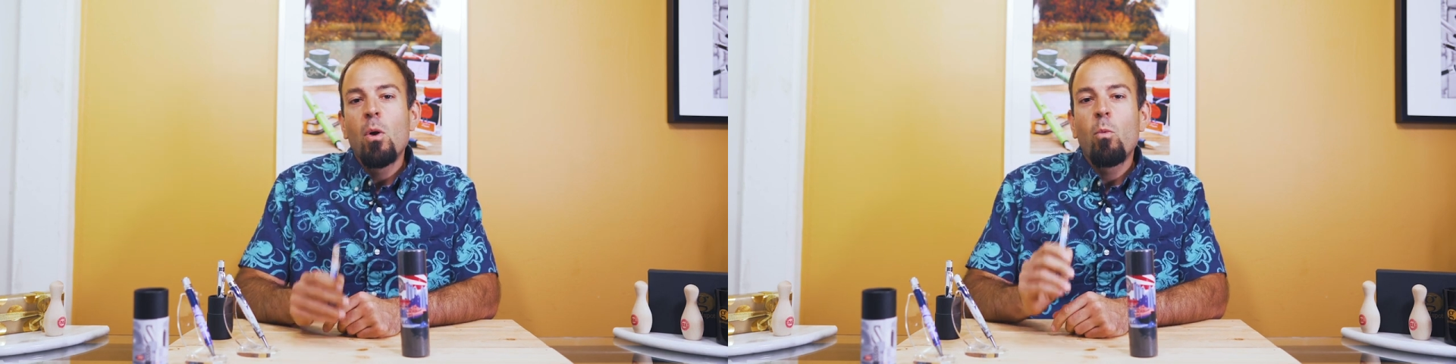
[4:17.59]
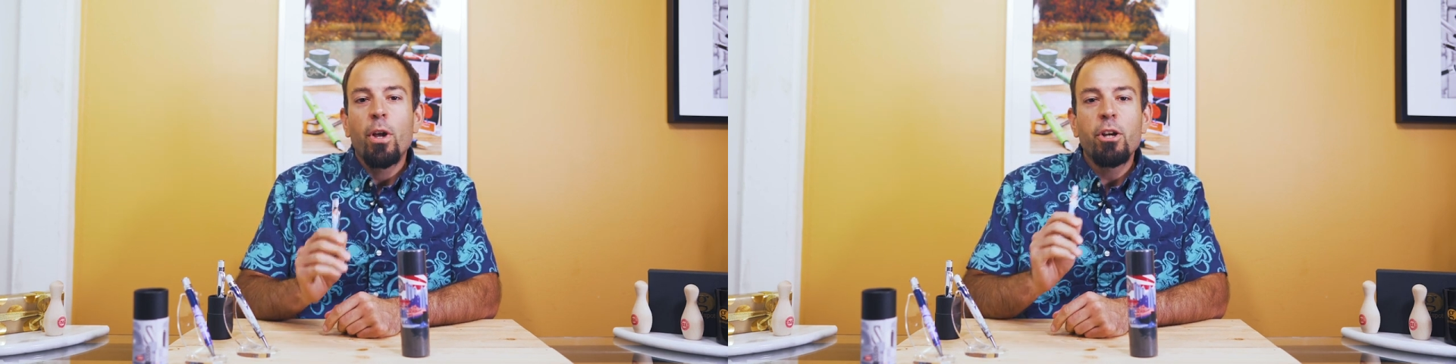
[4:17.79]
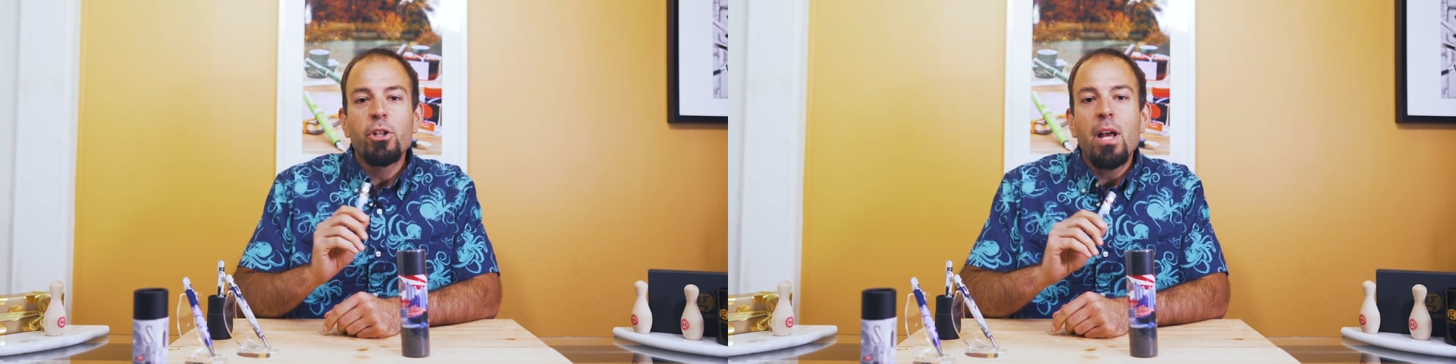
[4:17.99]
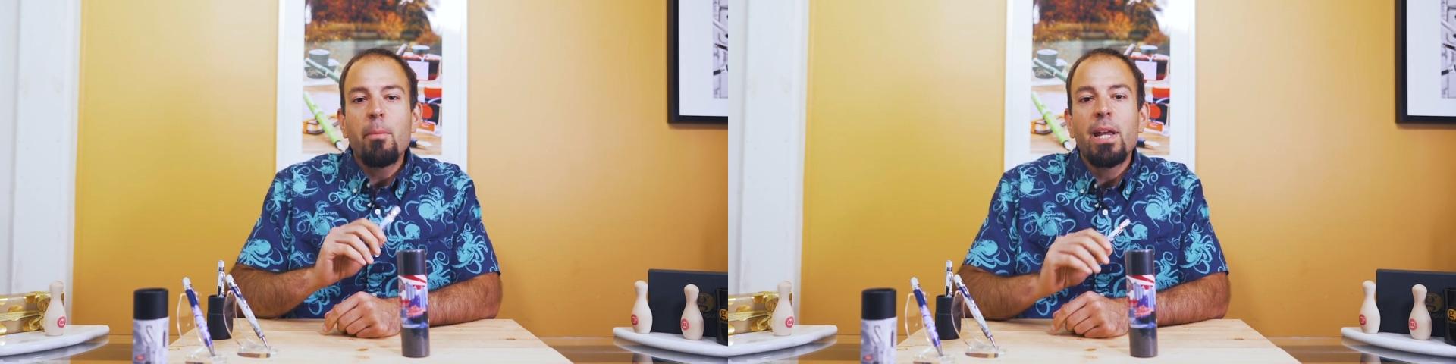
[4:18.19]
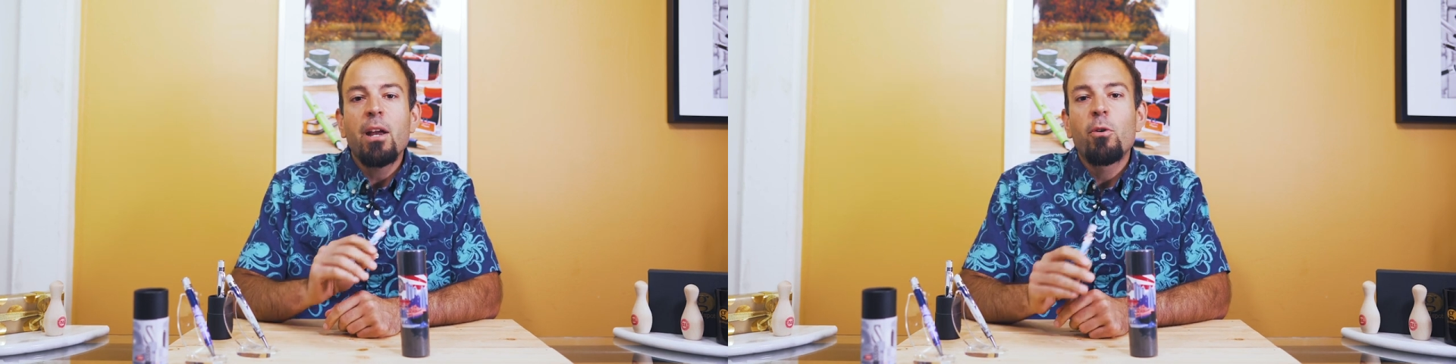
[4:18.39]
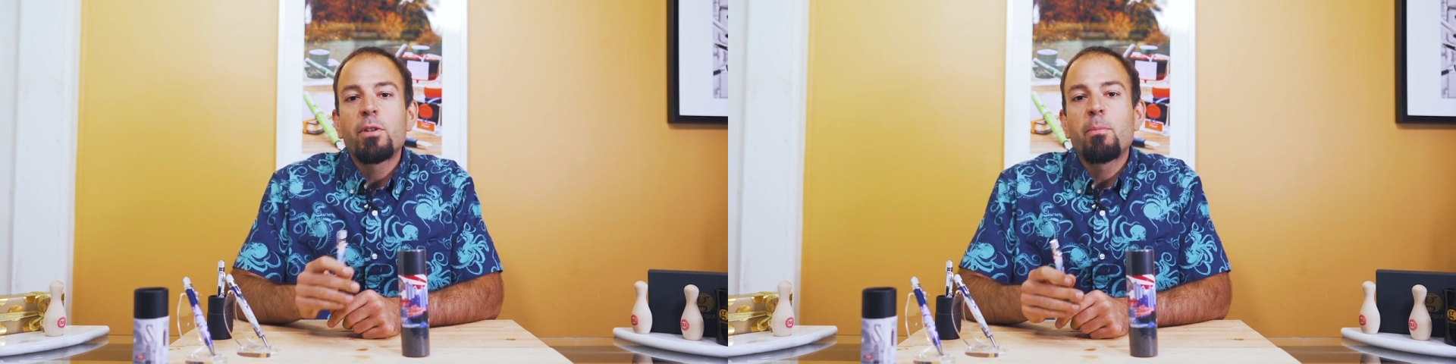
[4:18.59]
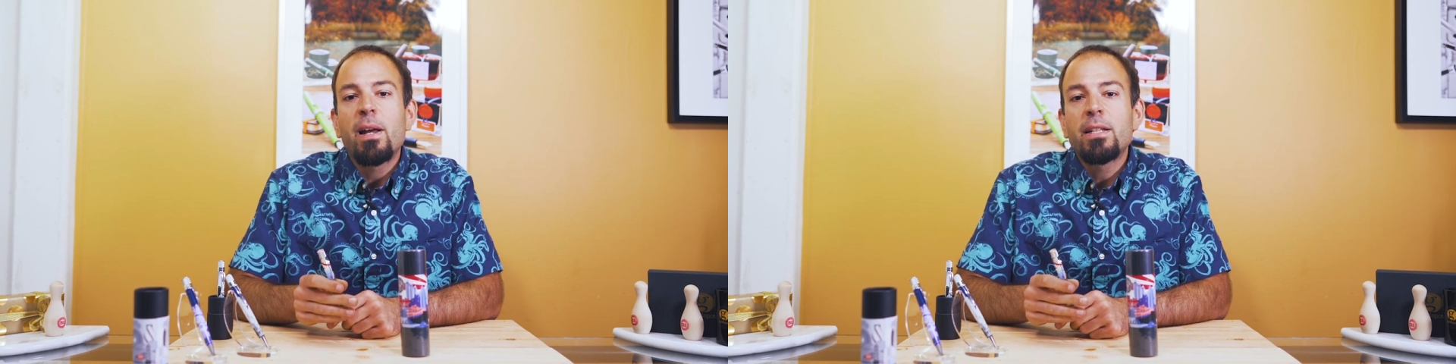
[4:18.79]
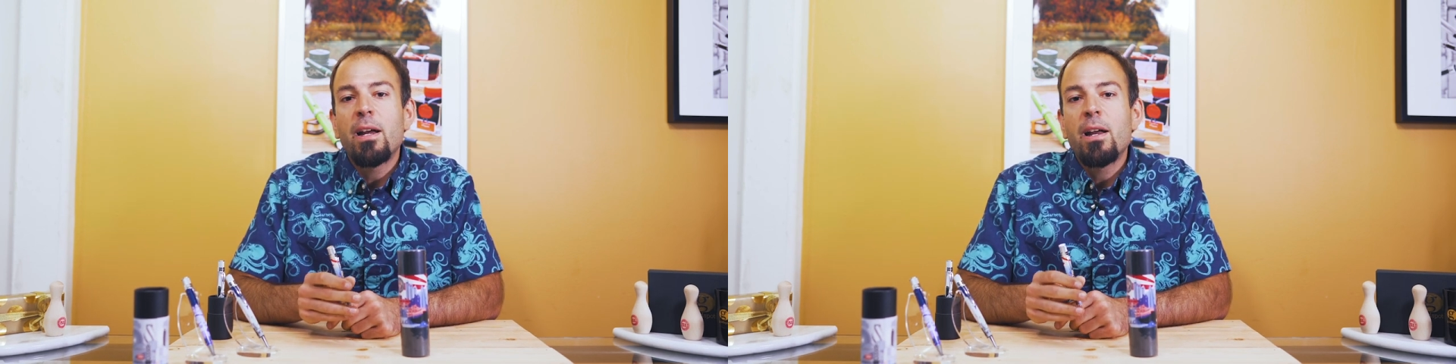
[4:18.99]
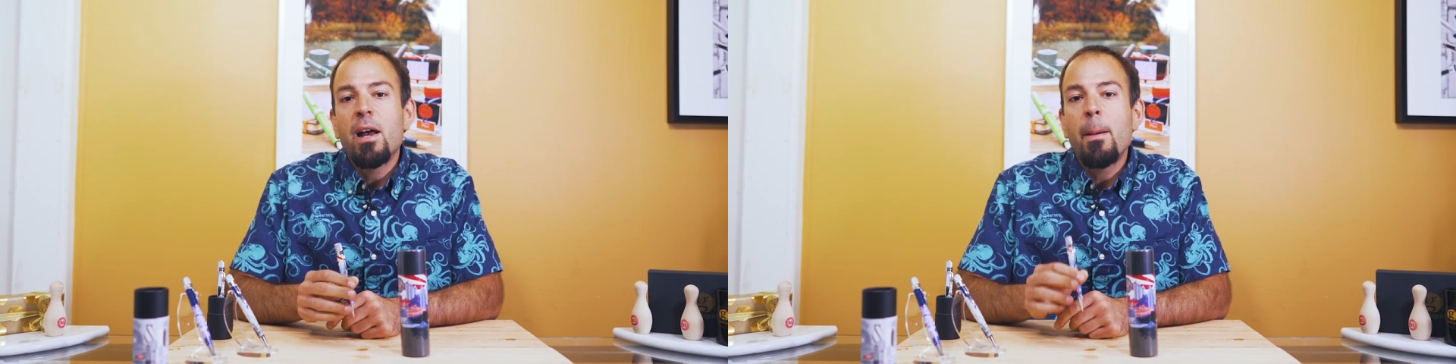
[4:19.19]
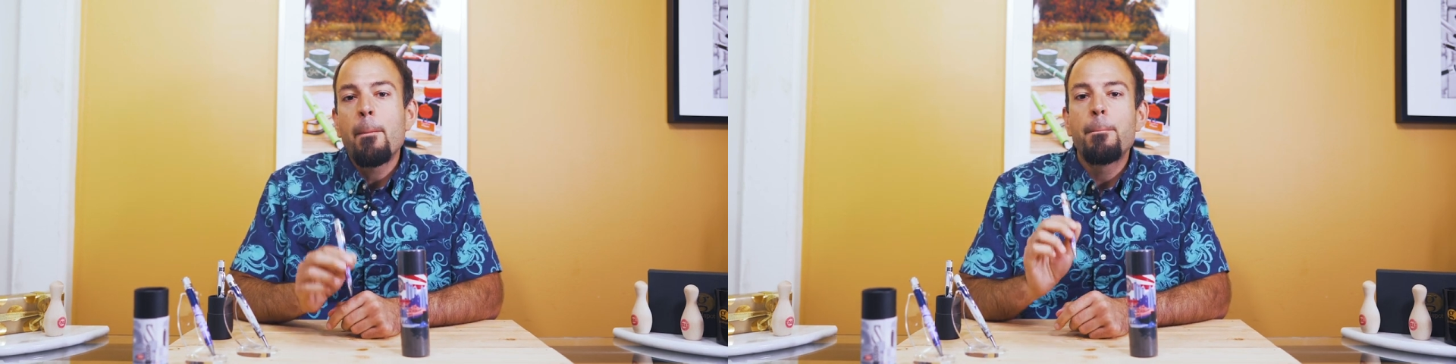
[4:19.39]
While you're shopping at
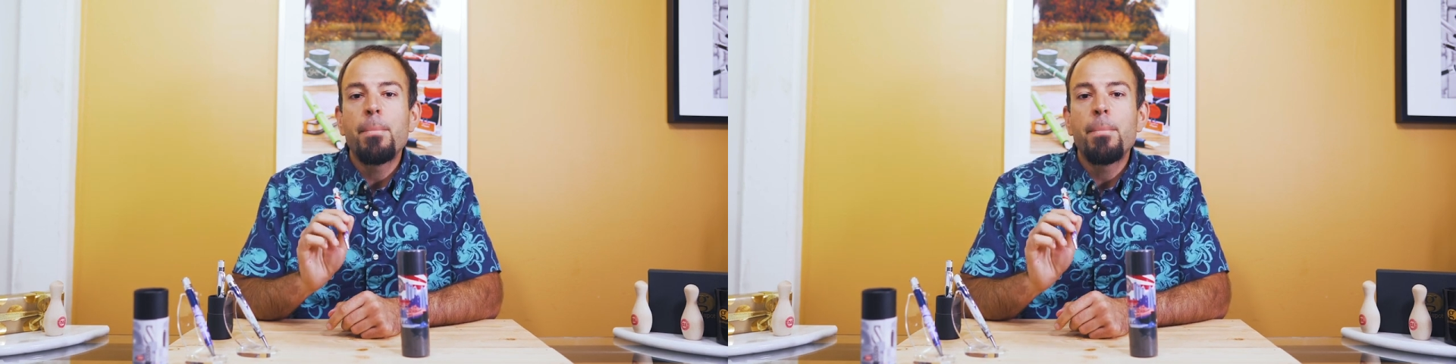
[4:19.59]
goldspot.com,